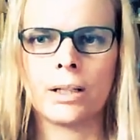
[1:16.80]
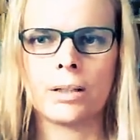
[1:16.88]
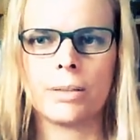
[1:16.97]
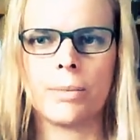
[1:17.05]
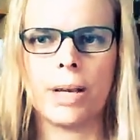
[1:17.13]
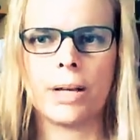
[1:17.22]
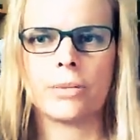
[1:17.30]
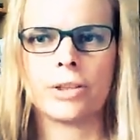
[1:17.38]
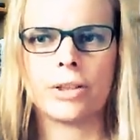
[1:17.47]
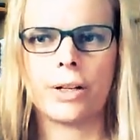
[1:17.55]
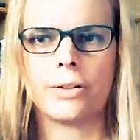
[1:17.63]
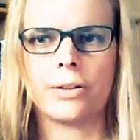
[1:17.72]
She made him
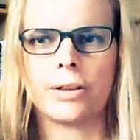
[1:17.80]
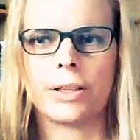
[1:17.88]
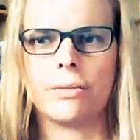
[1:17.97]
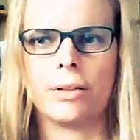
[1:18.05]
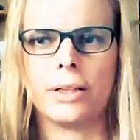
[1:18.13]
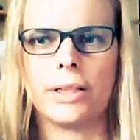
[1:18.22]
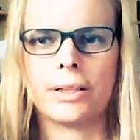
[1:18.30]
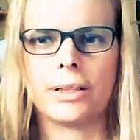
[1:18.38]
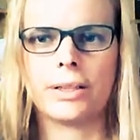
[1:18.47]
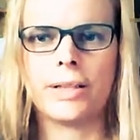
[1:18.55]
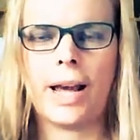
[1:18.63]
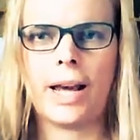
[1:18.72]
shudder as she released
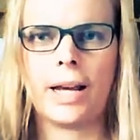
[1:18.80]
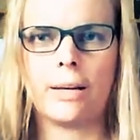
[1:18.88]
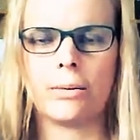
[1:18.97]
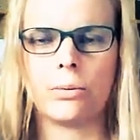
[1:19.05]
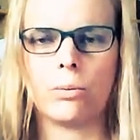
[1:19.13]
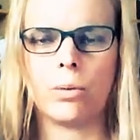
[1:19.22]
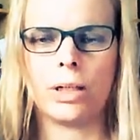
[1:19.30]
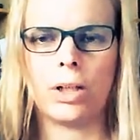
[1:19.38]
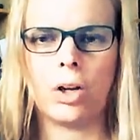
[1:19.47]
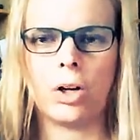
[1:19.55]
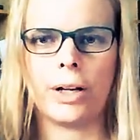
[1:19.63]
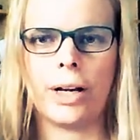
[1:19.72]
the tab with one
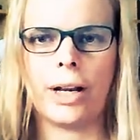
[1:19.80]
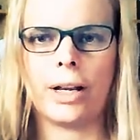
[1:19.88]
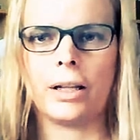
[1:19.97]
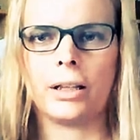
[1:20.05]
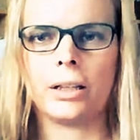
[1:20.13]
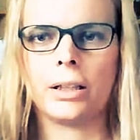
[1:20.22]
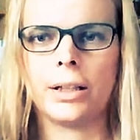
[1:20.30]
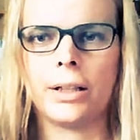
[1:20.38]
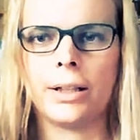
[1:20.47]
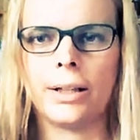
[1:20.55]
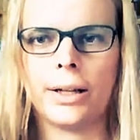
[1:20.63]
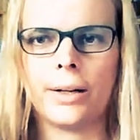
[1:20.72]
long nail
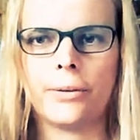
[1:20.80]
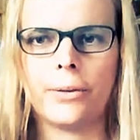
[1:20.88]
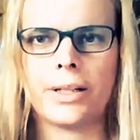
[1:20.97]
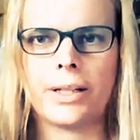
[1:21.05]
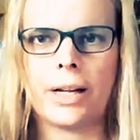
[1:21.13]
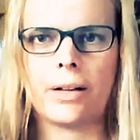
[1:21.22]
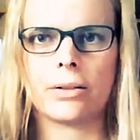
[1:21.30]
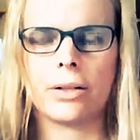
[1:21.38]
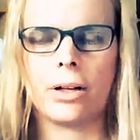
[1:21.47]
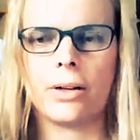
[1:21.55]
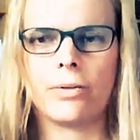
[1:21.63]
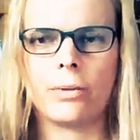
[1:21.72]
and reached out
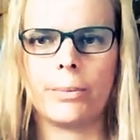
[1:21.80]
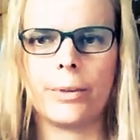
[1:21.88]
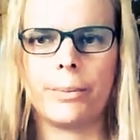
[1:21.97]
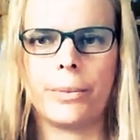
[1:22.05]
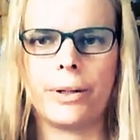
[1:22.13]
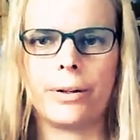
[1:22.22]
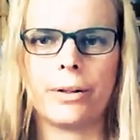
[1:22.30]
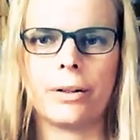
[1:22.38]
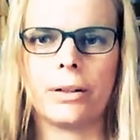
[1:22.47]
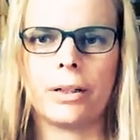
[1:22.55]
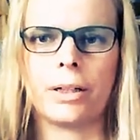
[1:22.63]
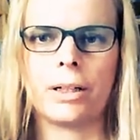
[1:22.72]
to offer him the
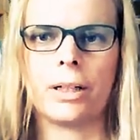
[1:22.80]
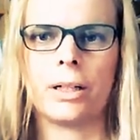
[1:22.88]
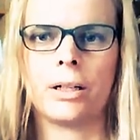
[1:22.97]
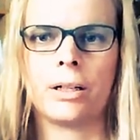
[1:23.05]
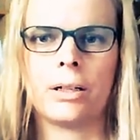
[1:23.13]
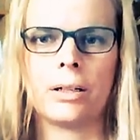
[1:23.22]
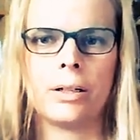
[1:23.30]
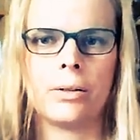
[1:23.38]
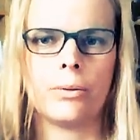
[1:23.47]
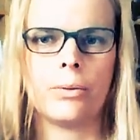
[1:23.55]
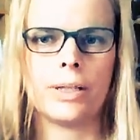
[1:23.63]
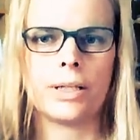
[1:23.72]
beer.
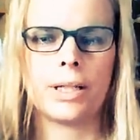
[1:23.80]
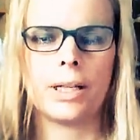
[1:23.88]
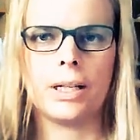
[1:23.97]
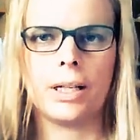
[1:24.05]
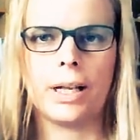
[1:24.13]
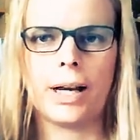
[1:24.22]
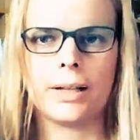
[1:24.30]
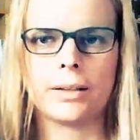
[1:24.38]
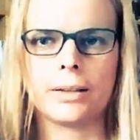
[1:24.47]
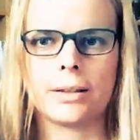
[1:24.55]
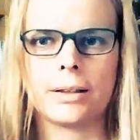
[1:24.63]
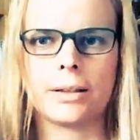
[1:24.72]
"Whiskey?" he
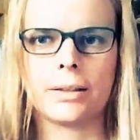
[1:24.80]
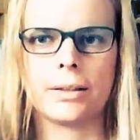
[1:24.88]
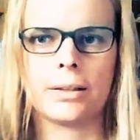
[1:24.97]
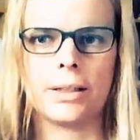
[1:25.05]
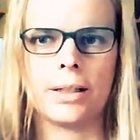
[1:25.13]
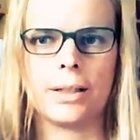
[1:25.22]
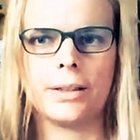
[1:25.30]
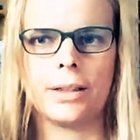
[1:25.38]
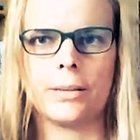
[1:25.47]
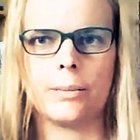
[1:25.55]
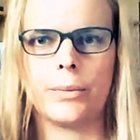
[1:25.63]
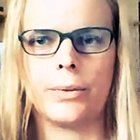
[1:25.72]
asked. He
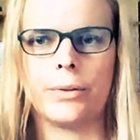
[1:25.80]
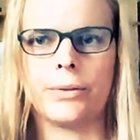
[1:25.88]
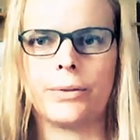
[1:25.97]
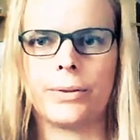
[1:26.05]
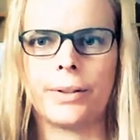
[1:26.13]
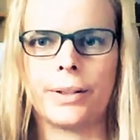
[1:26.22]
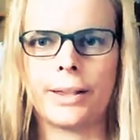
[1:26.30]
didn't move.